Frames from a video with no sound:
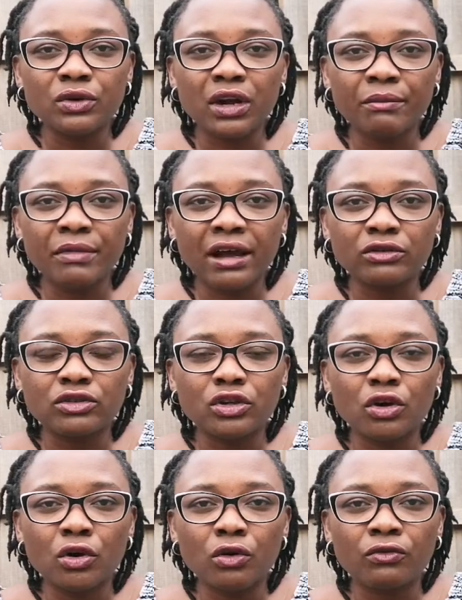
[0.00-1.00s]
come out
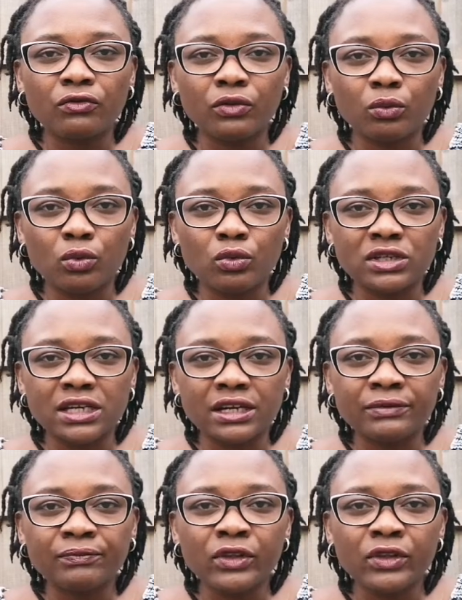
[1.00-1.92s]
of the water.